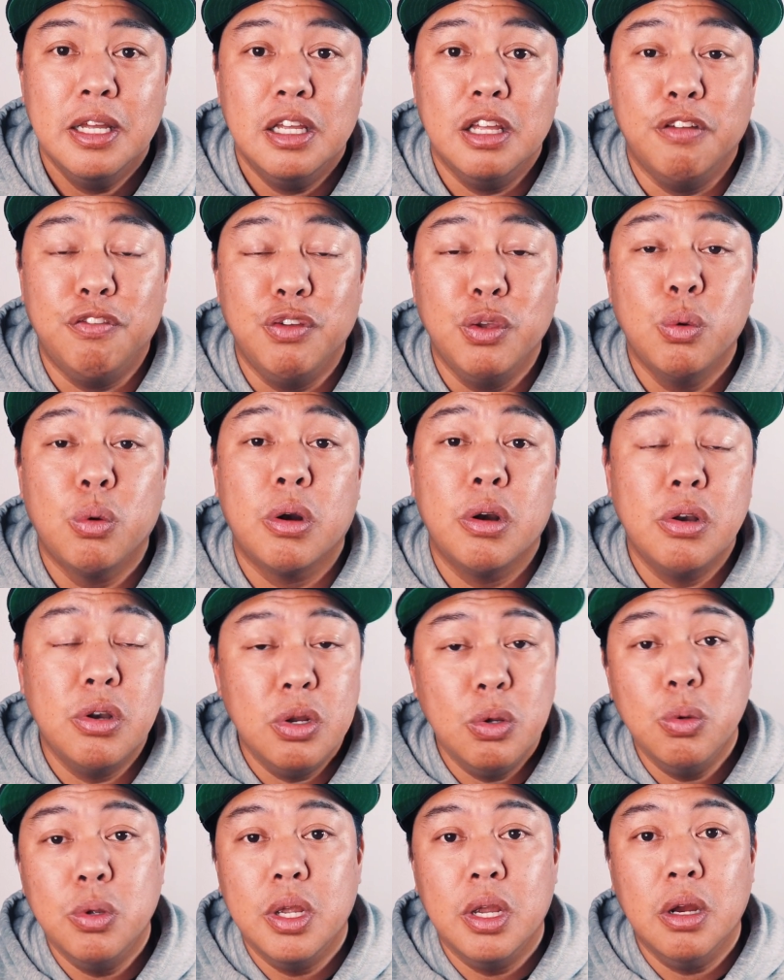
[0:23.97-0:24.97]
If you are
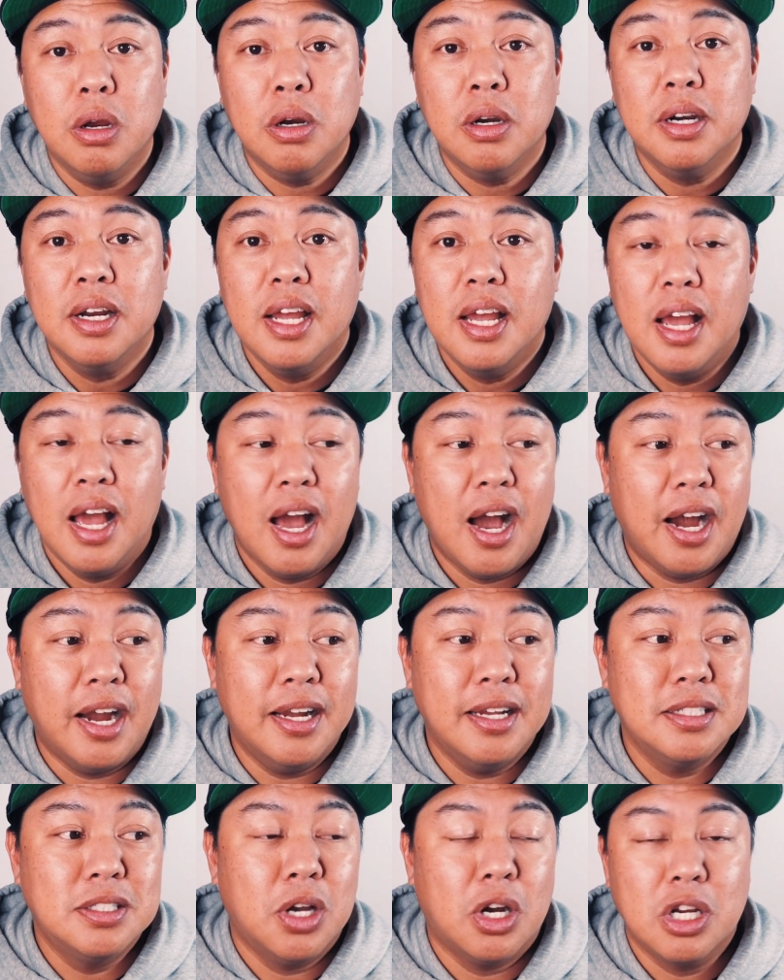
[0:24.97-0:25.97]
new here,
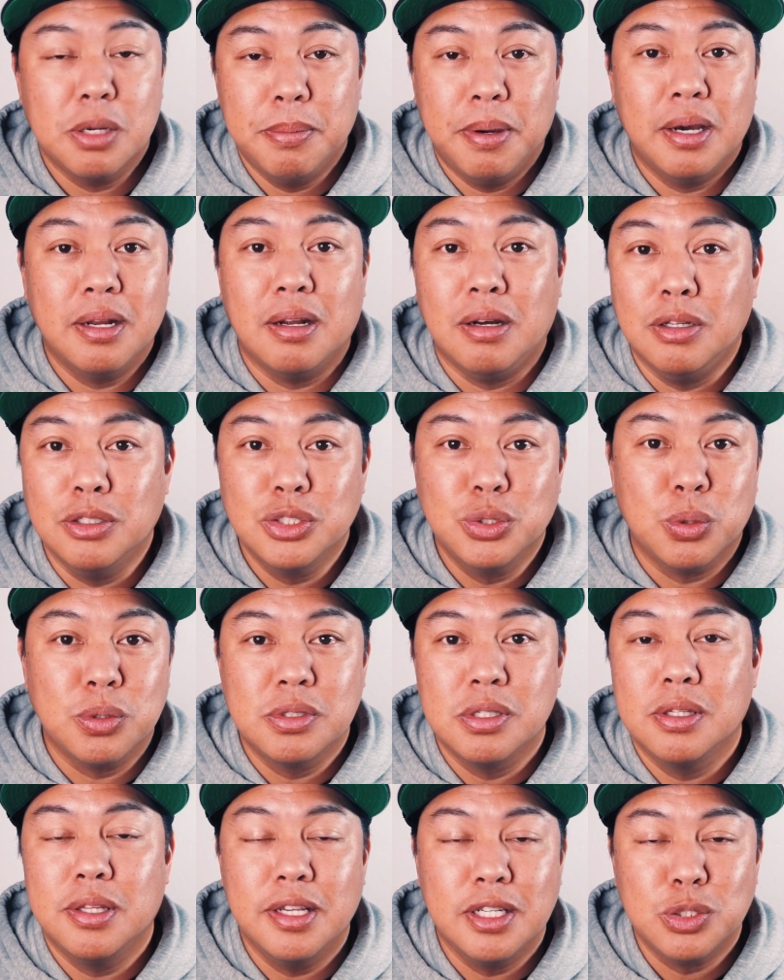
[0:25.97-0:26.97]
I talk about all
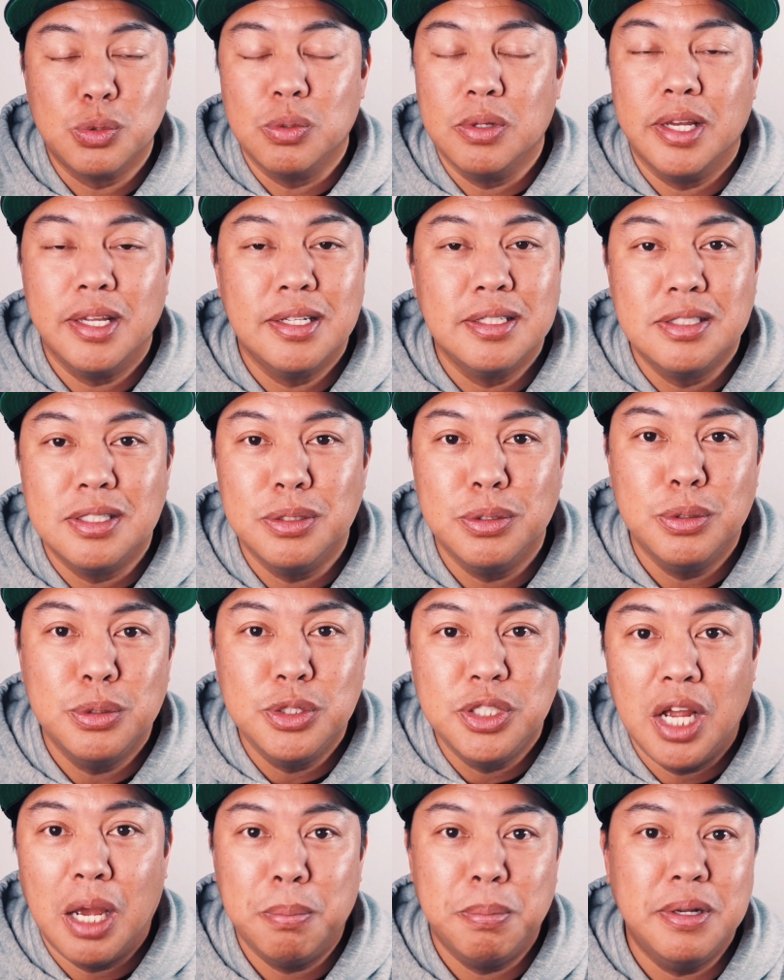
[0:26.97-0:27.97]
sorts of things related to
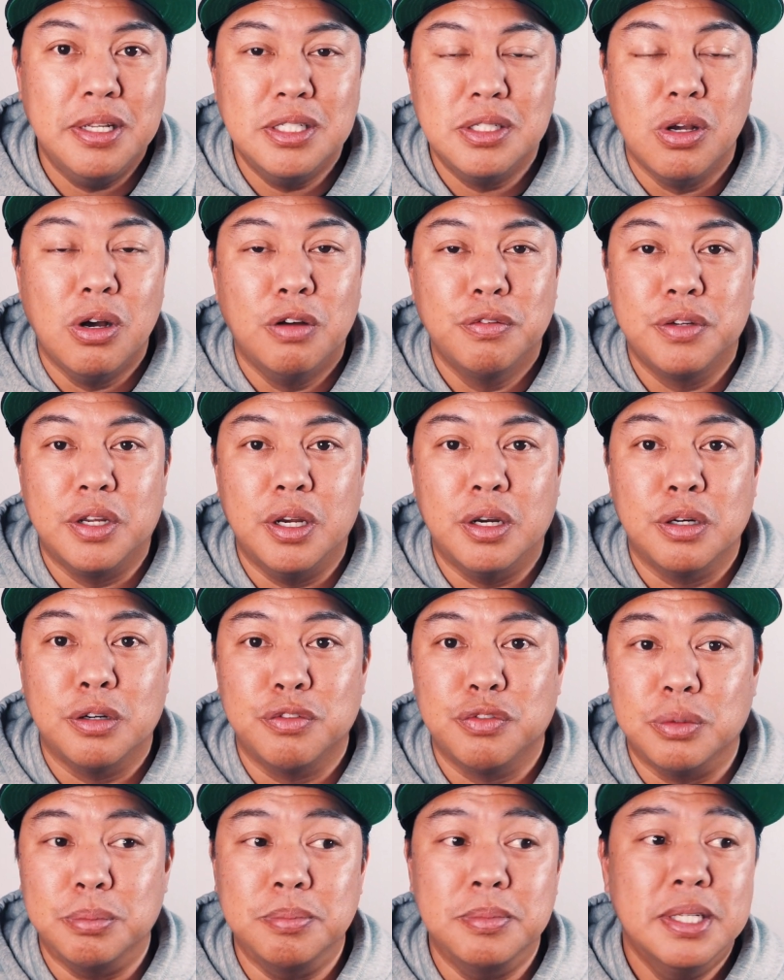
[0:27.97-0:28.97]
Japanese golf gear,
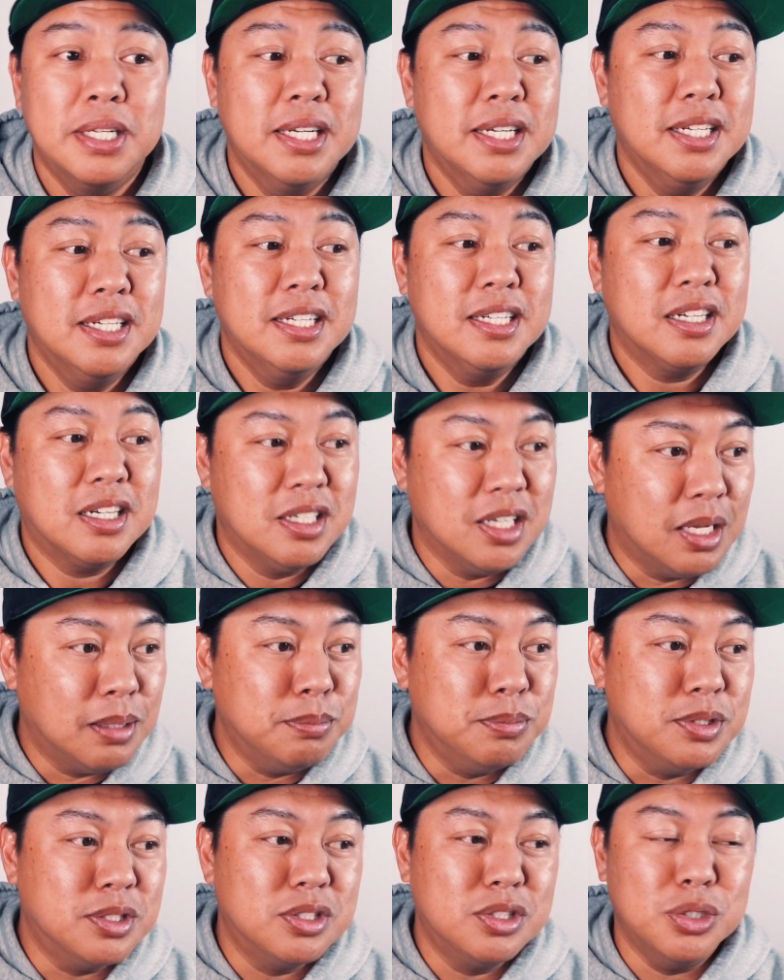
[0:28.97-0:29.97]
from
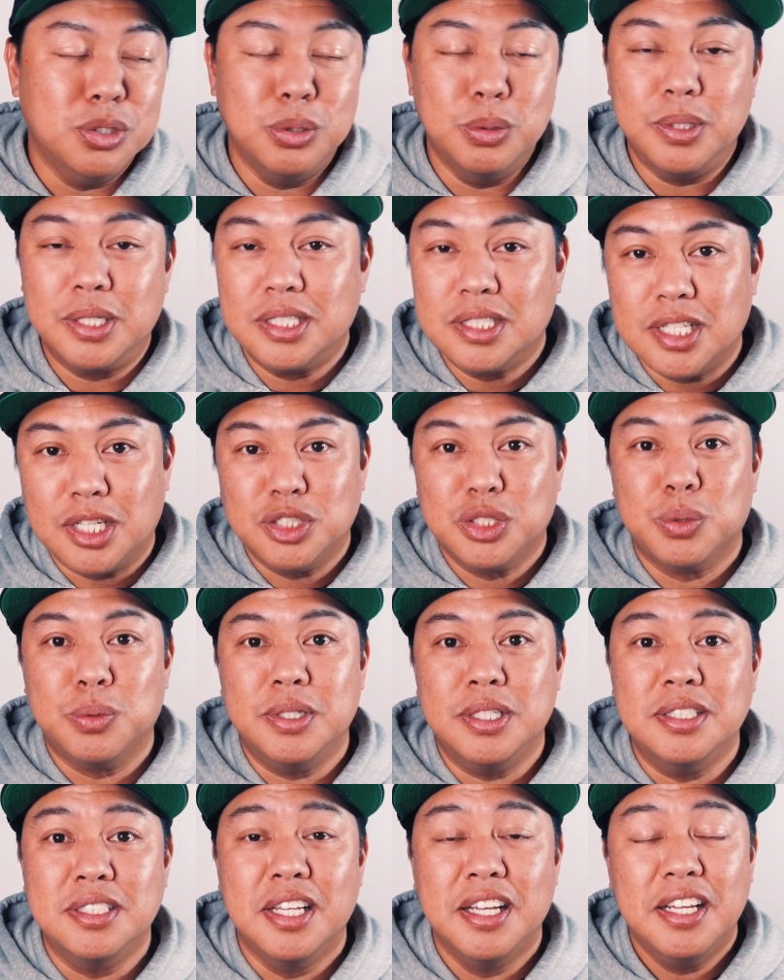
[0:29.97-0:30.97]
clubs to
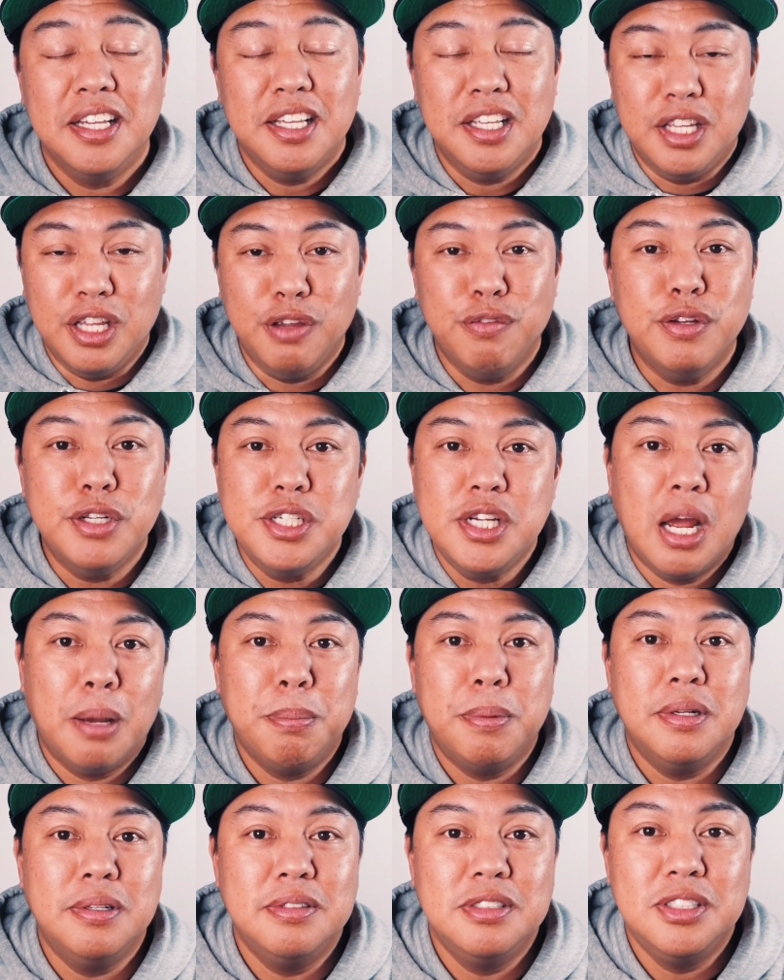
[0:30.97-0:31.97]
accessories, even
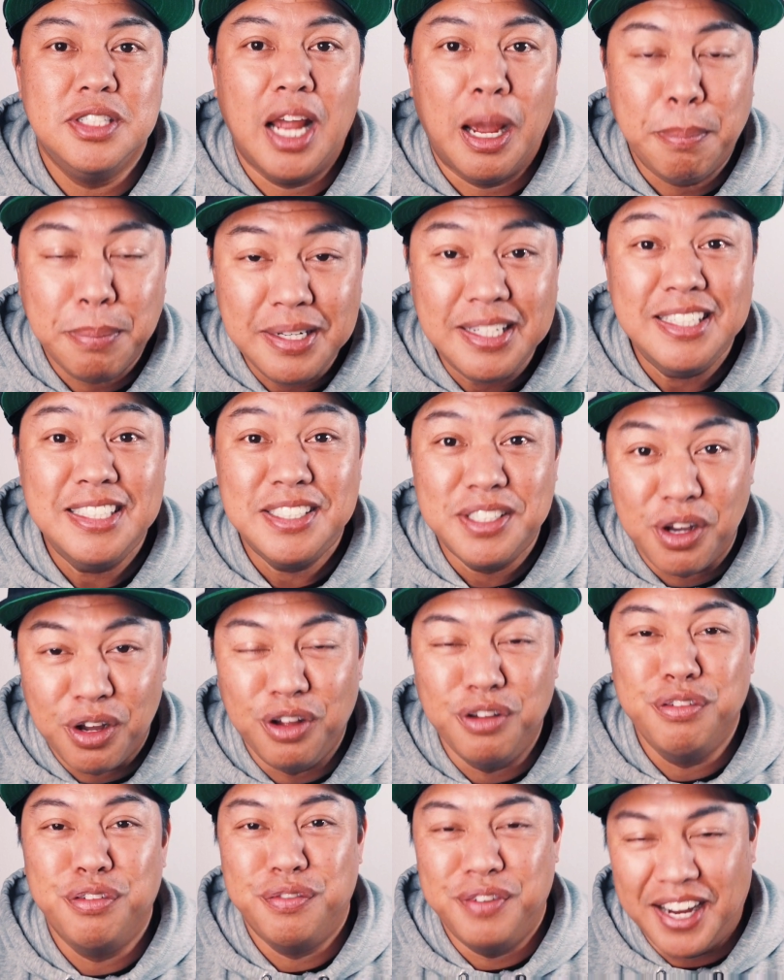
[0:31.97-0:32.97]
Japanese
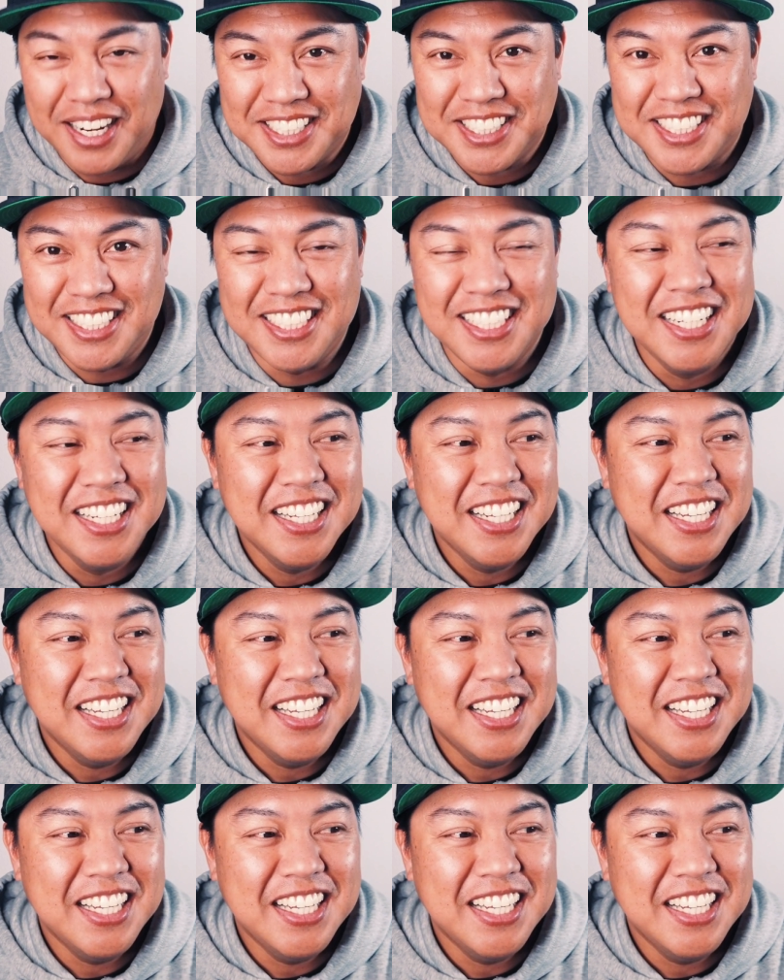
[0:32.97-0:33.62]
golf fashion.